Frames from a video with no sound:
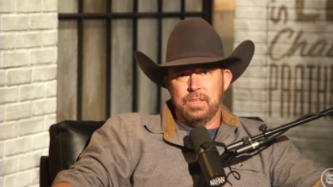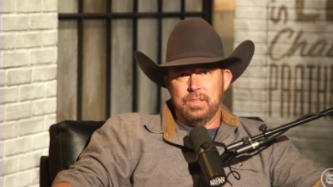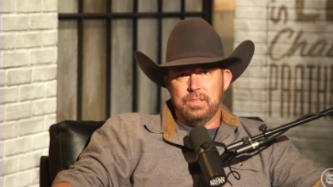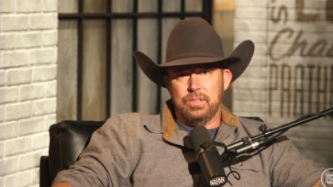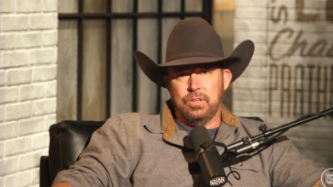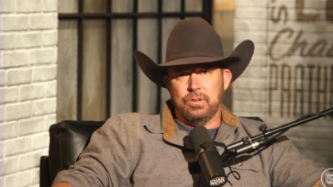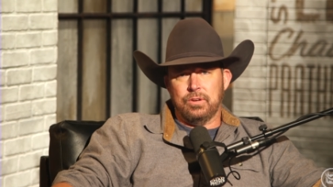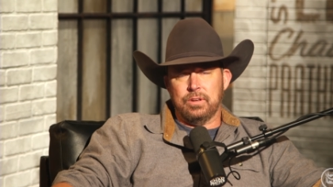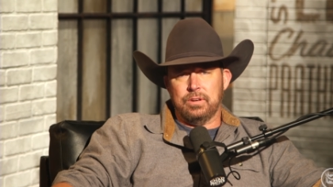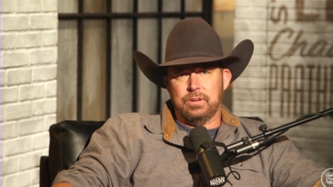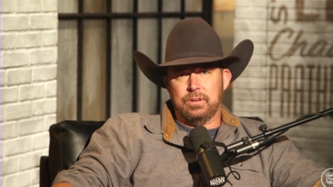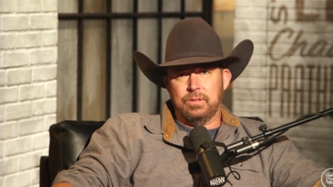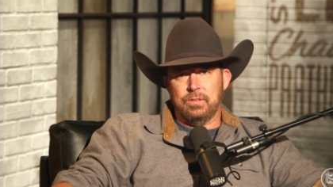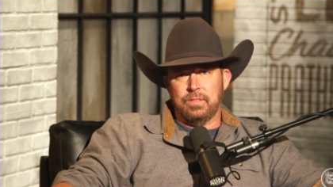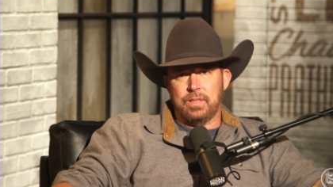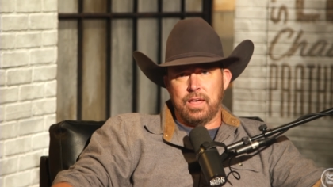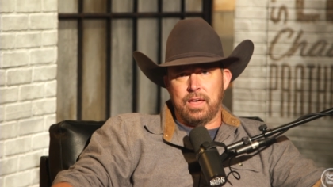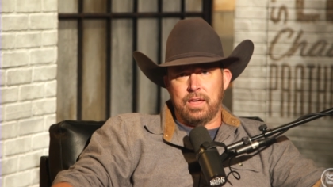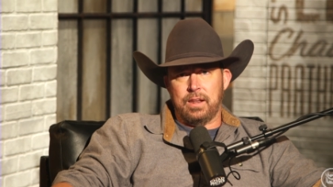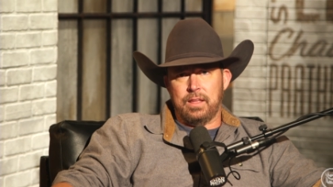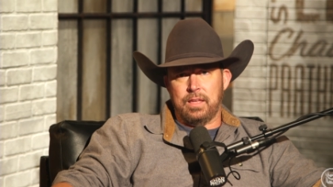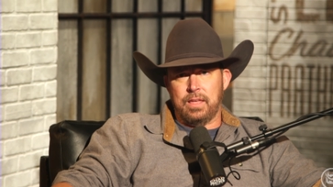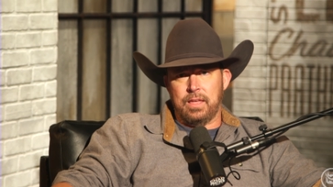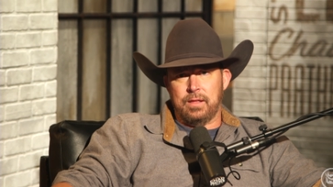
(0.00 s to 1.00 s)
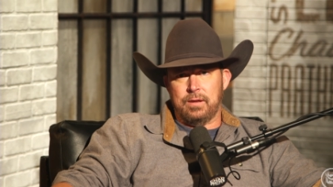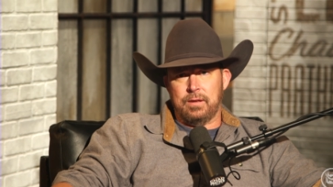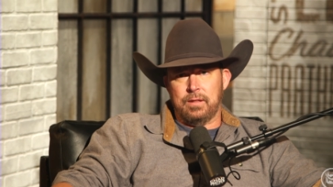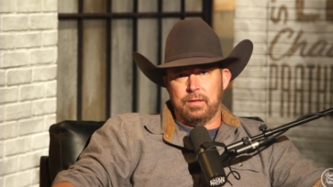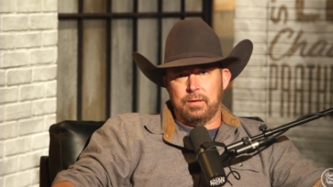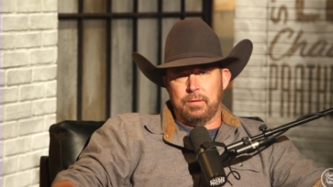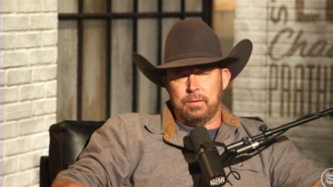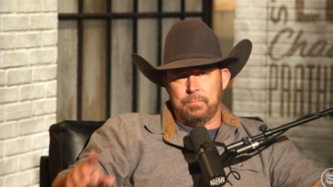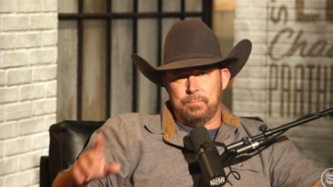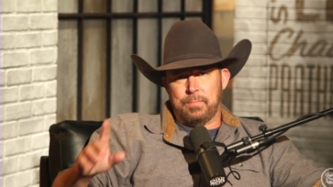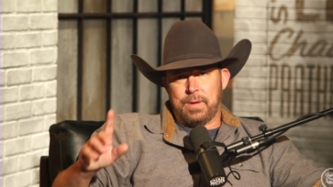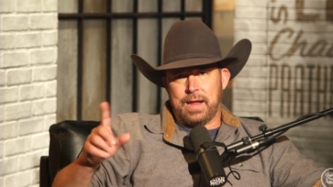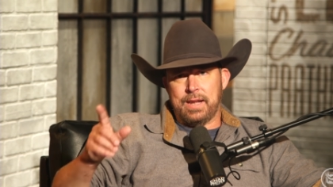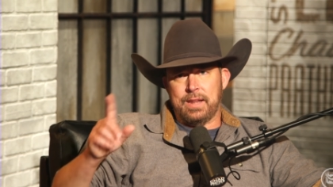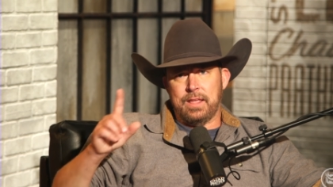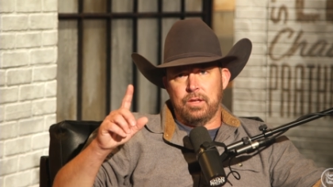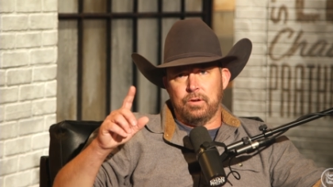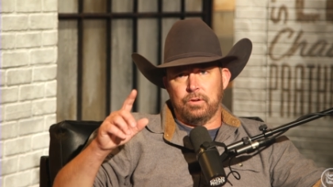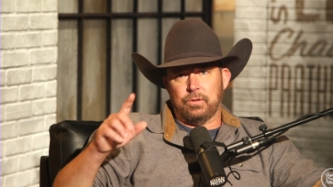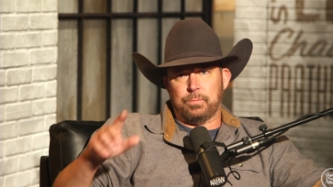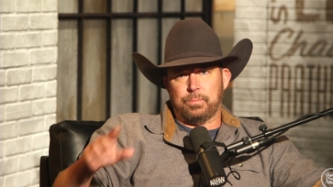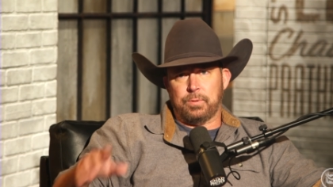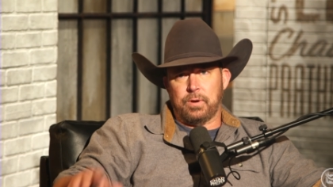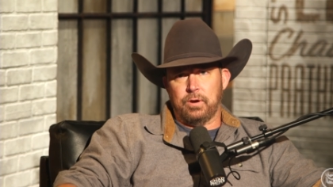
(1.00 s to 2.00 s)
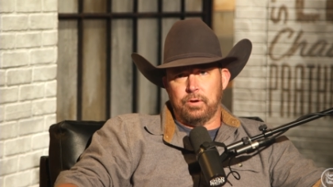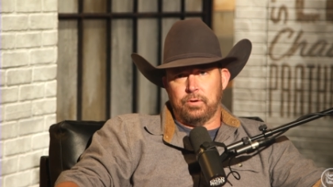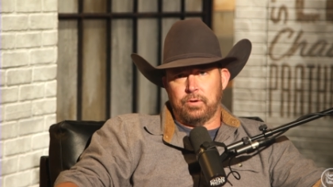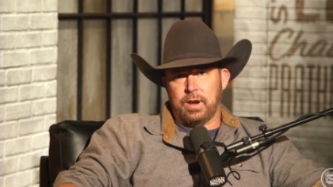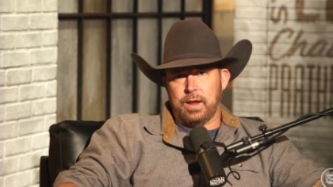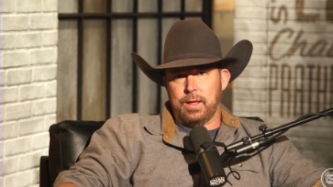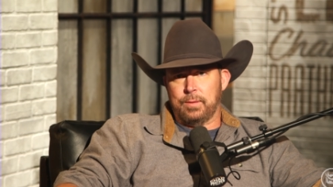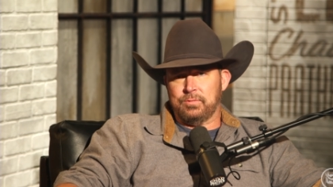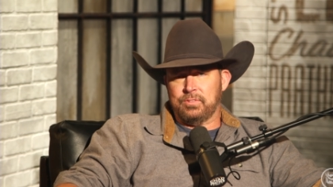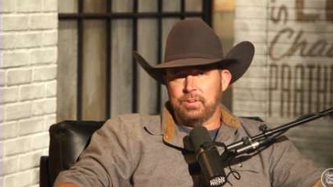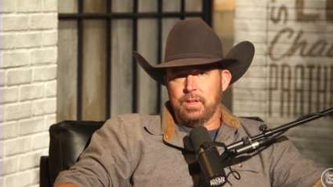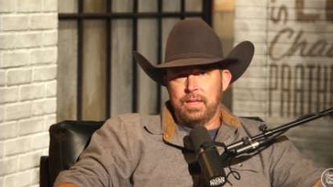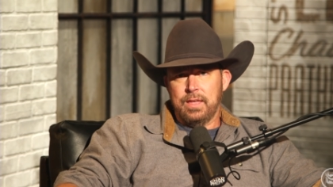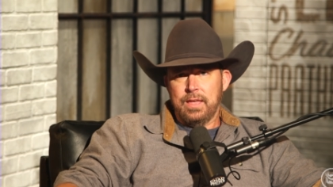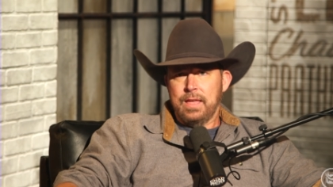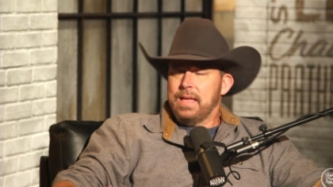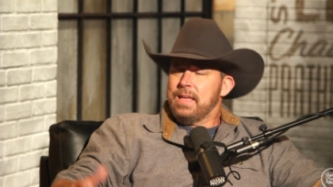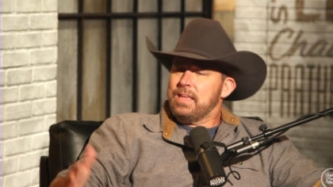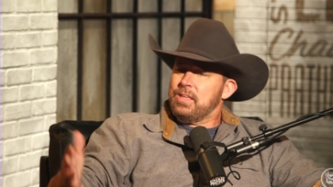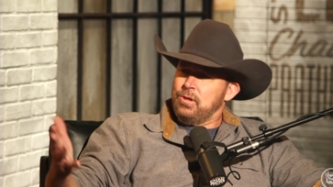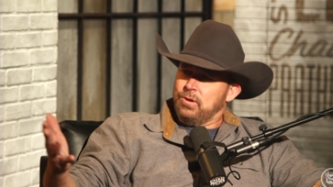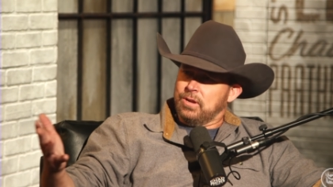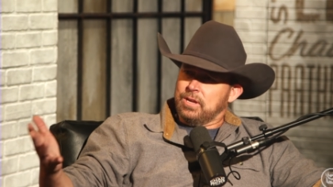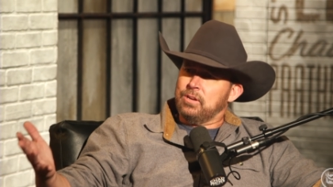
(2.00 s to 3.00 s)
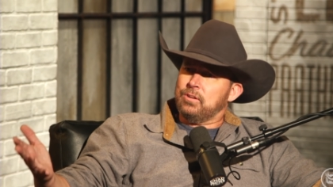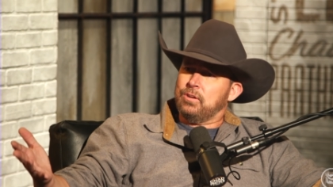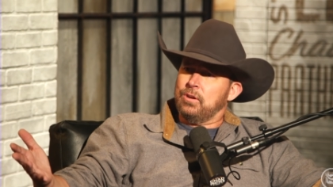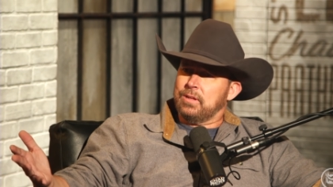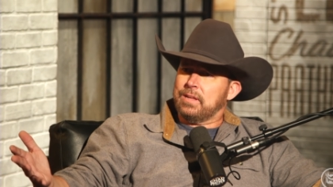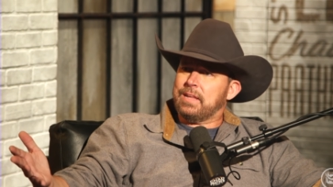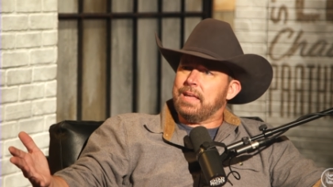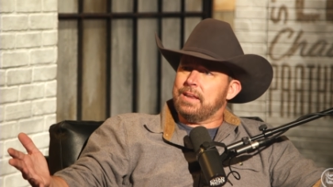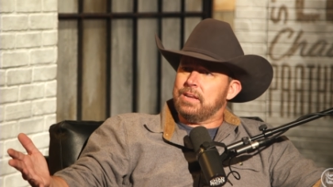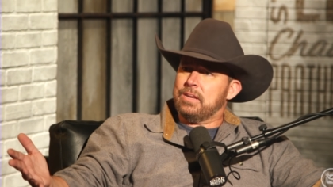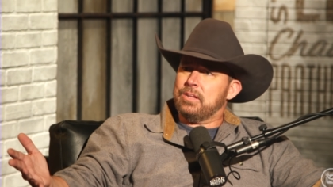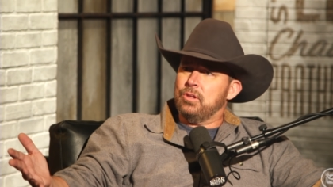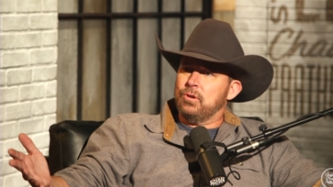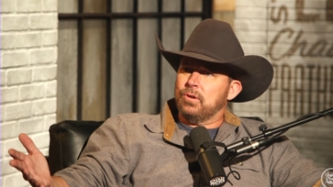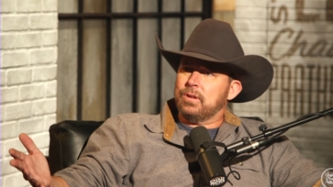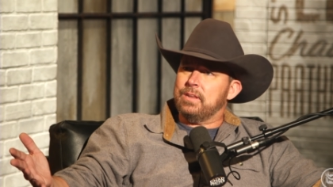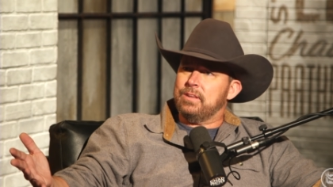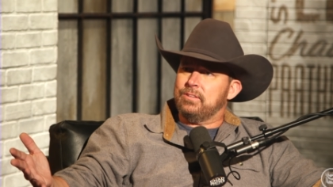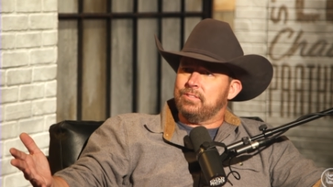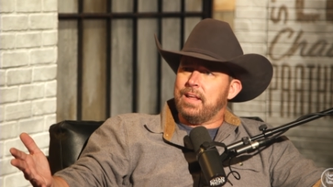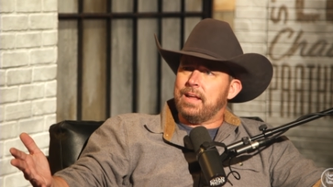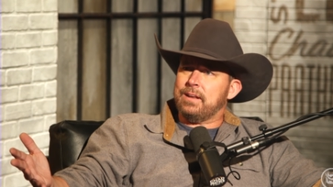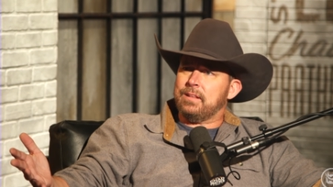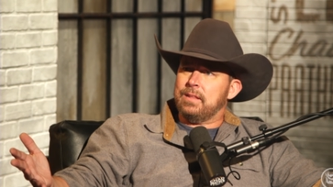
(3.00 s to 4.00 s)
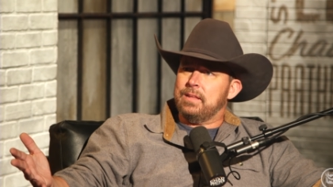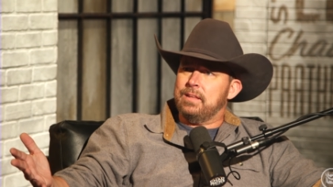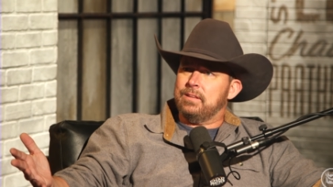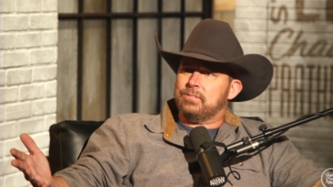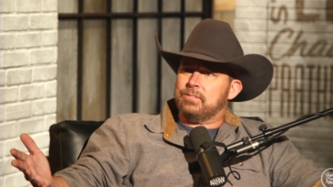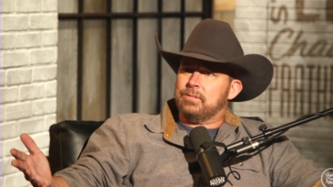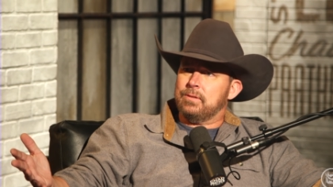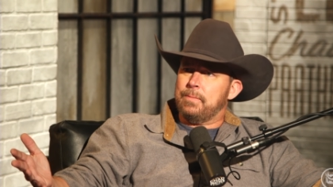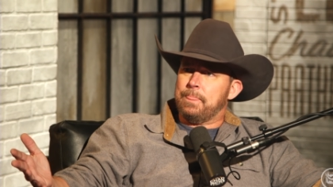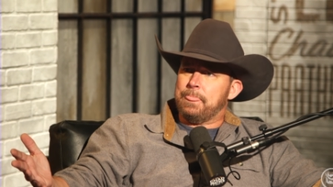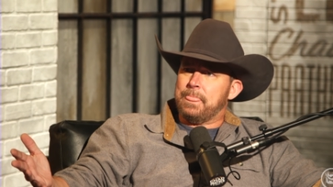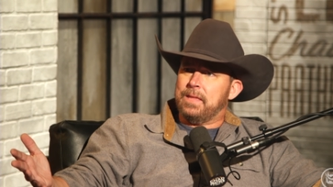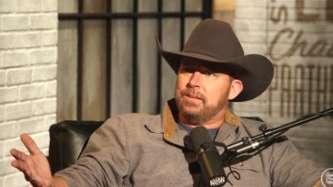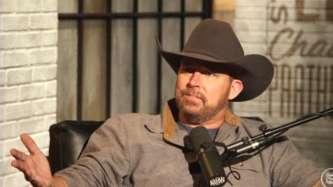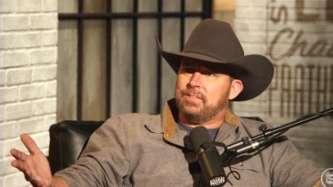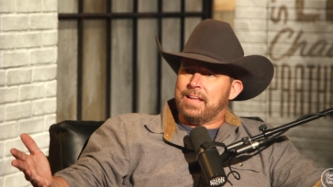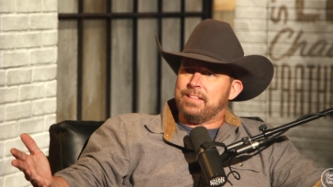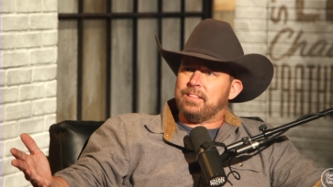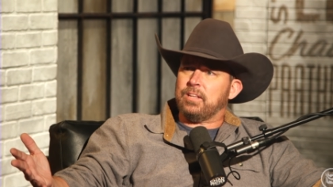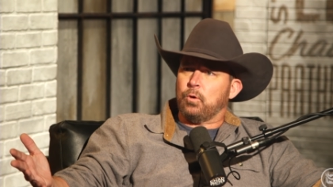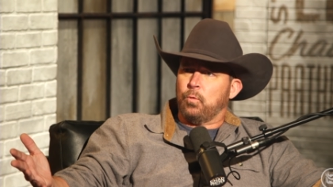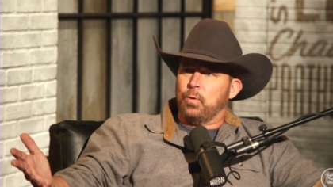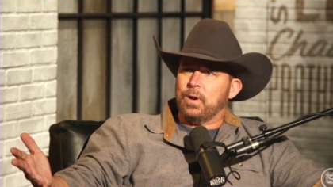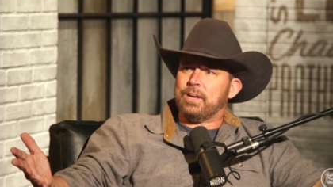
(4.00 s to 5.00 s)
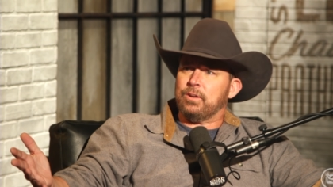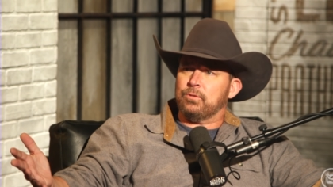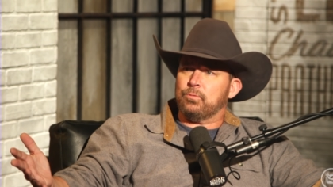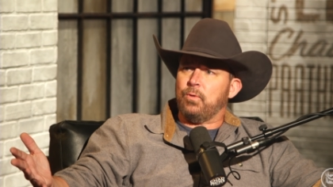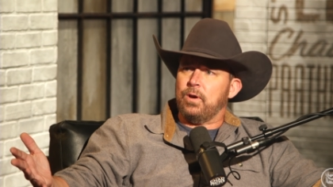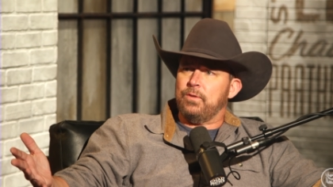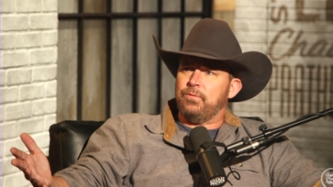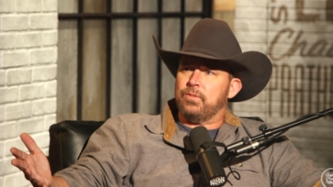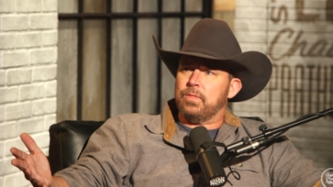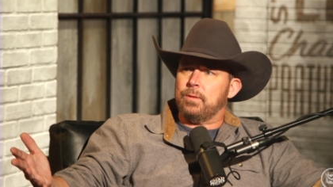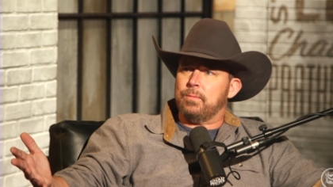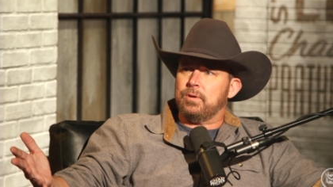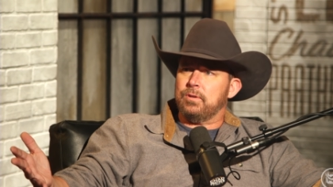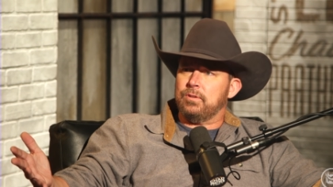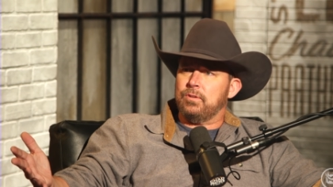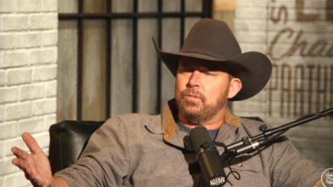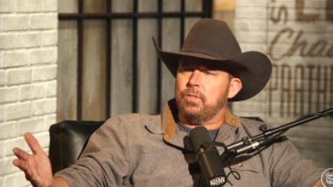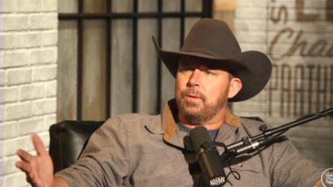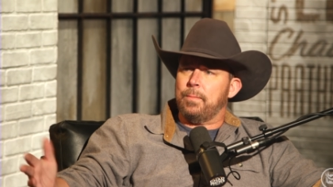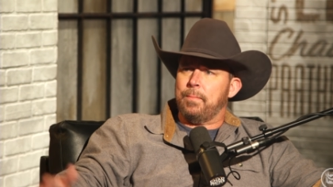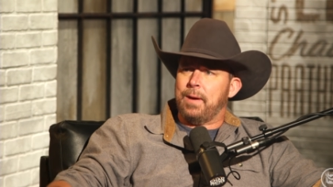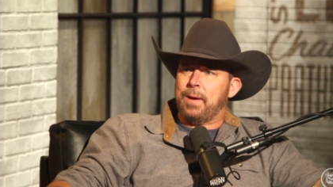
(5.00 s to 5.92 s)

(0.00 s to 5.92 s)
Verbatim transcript: You can do that at uh, Mighty Oaks programs. You could do get you is that is is that the quickest way for them to do that?